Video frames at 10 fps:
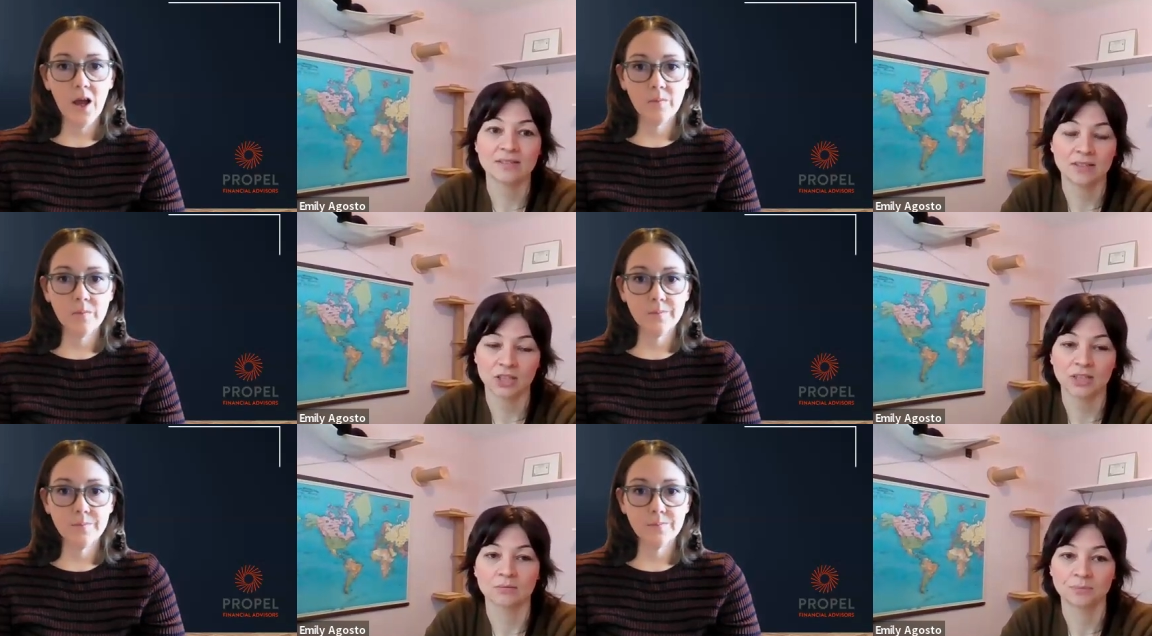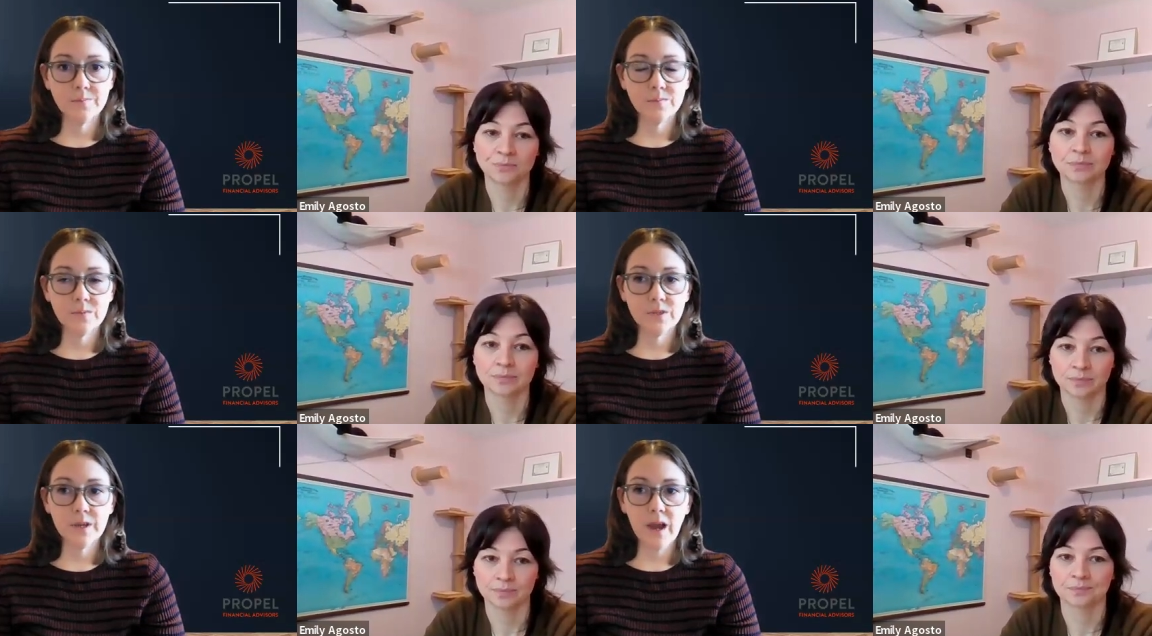Speaker 1: least um,
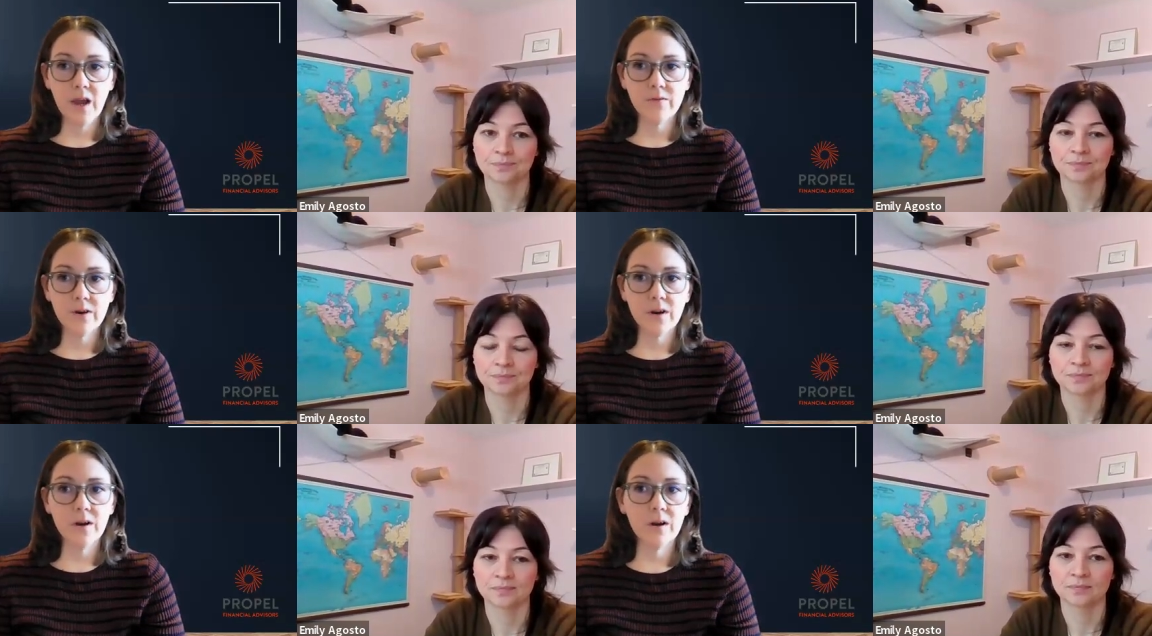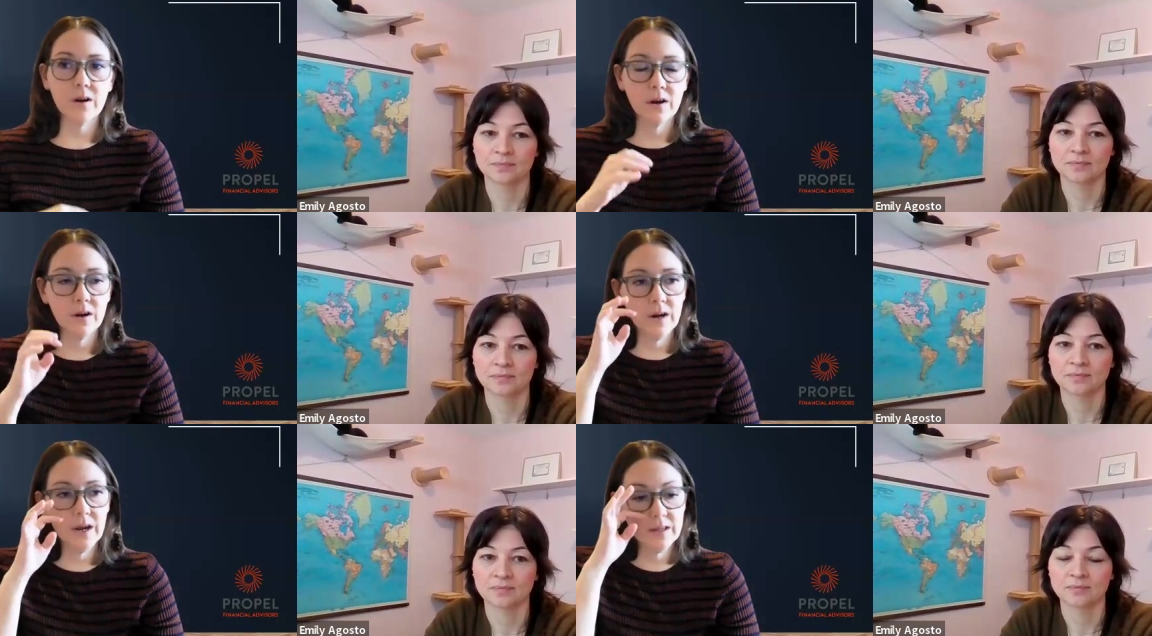
Speaker 2: to
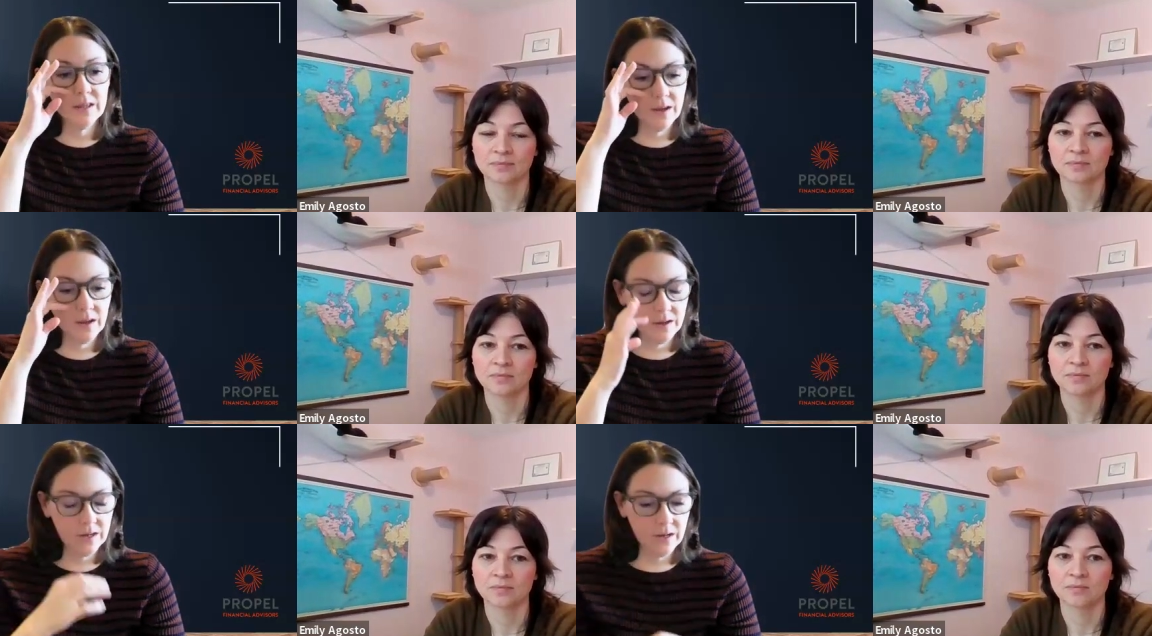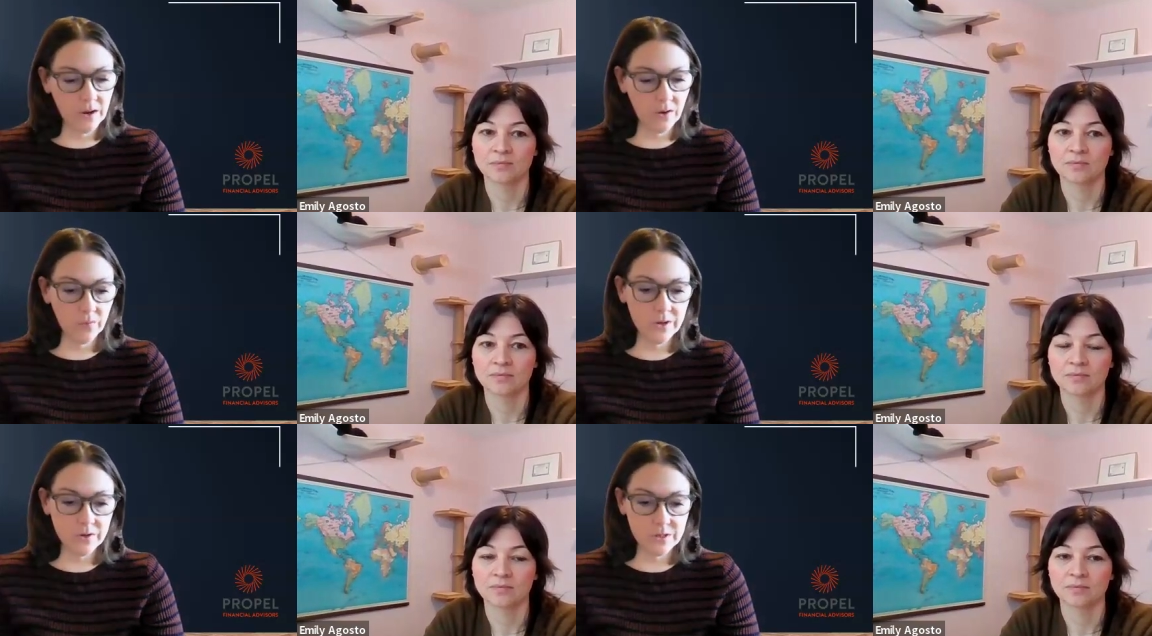cover her and the
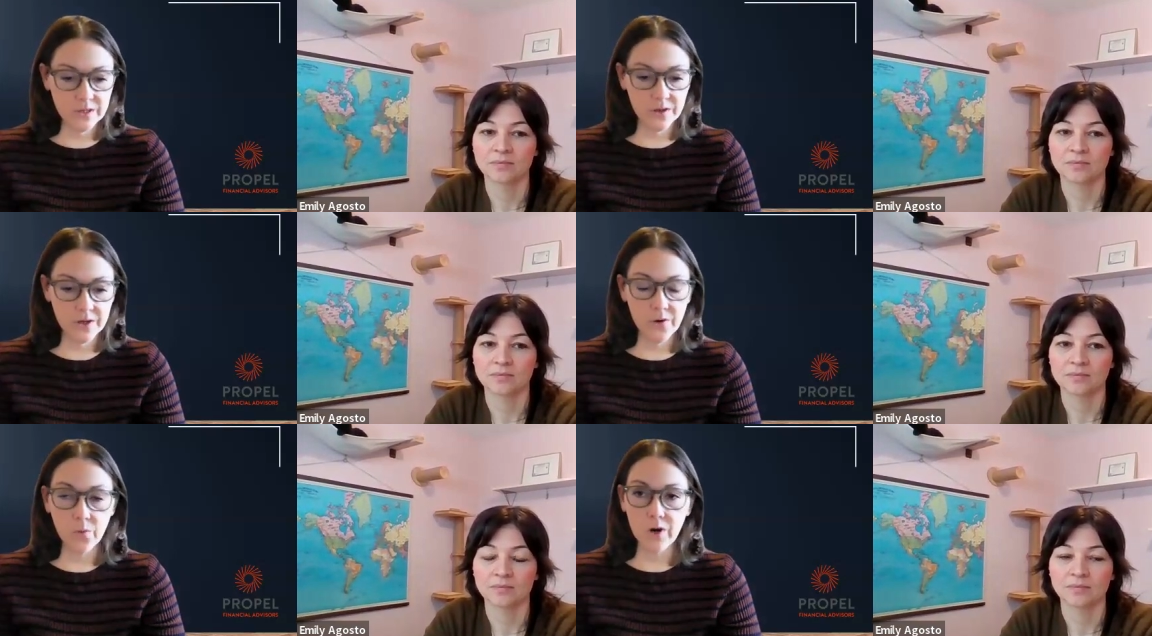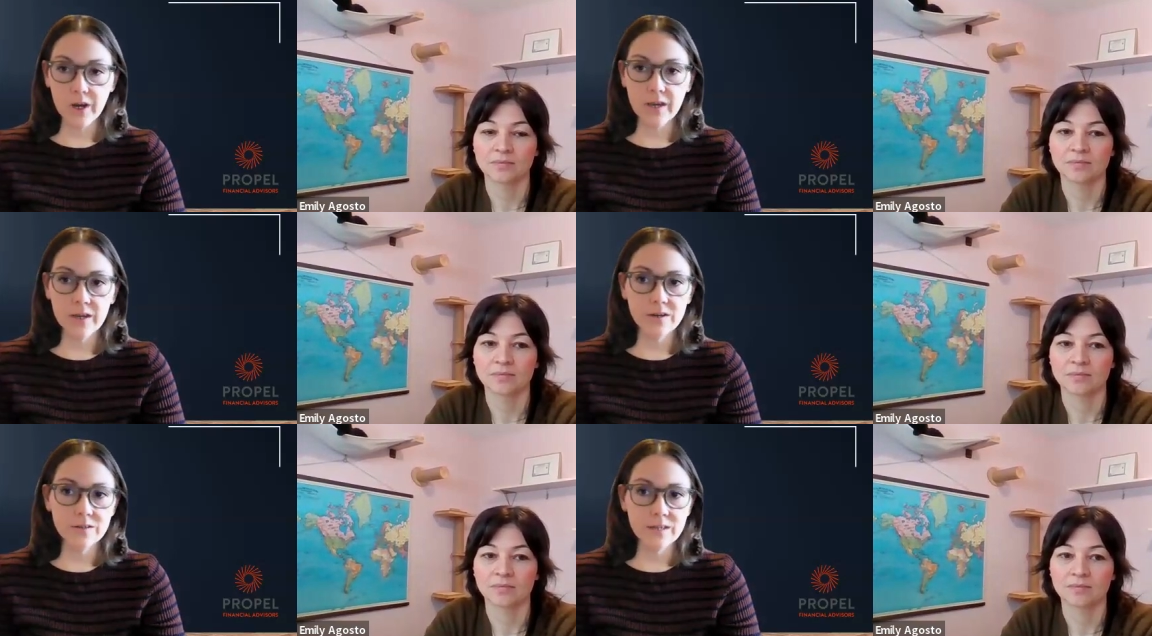you know when you're still in your
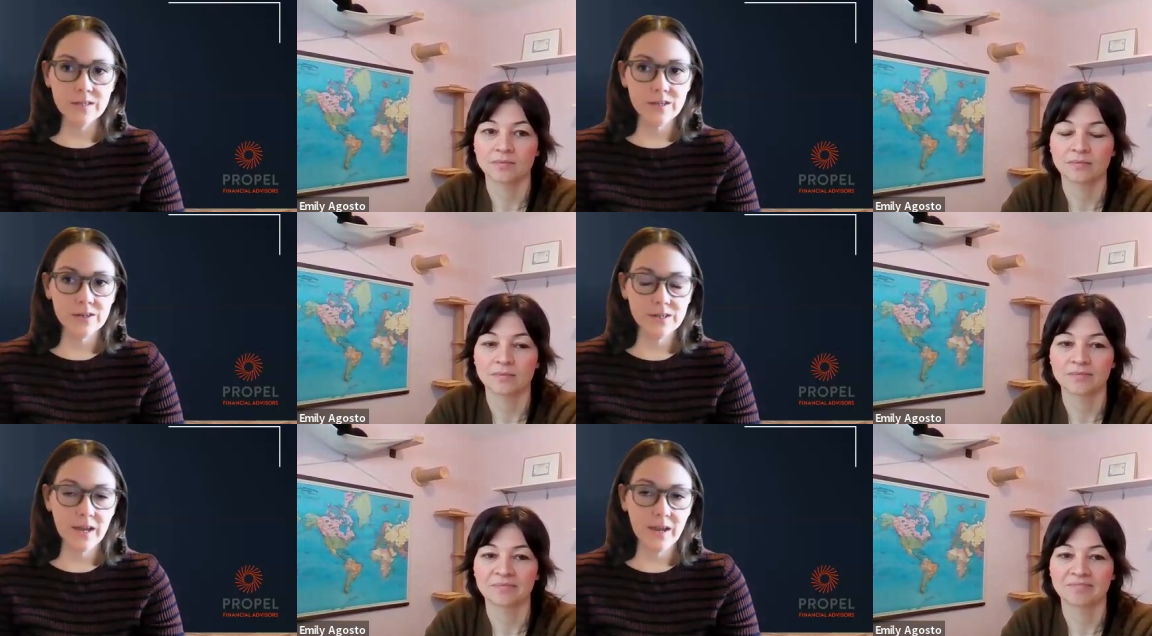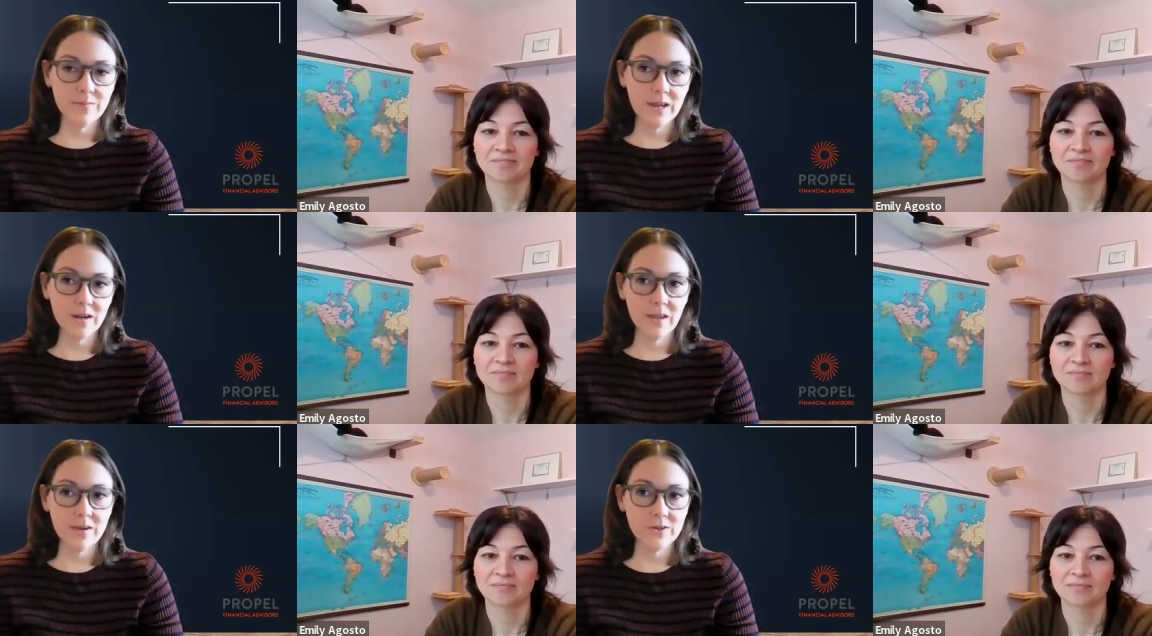working years that's a good
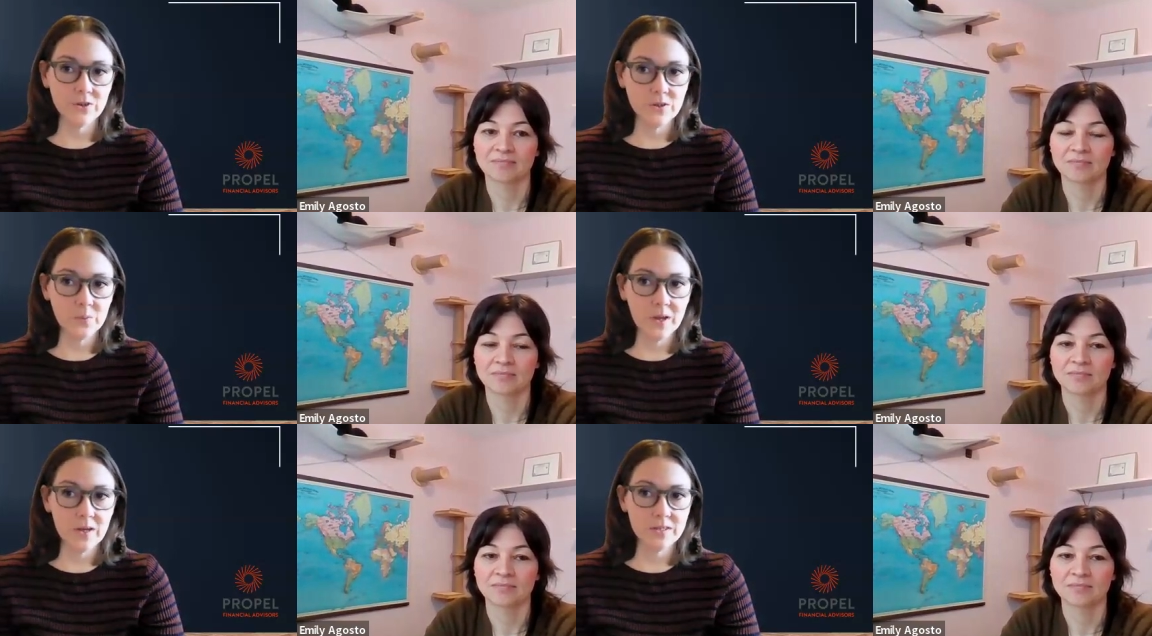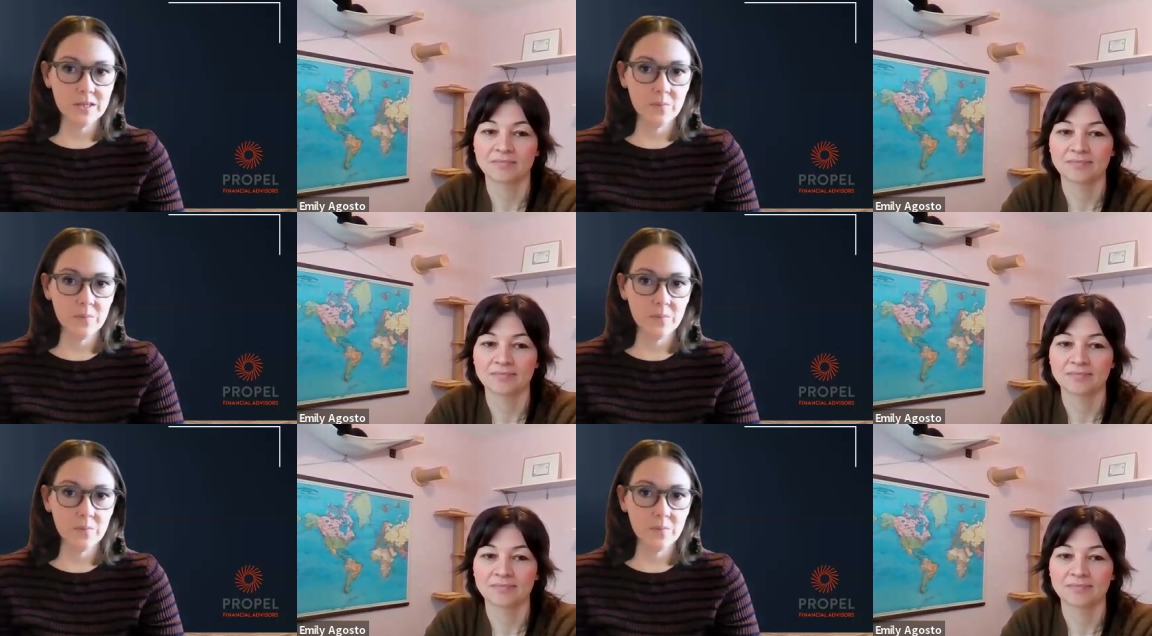time to get a life insurance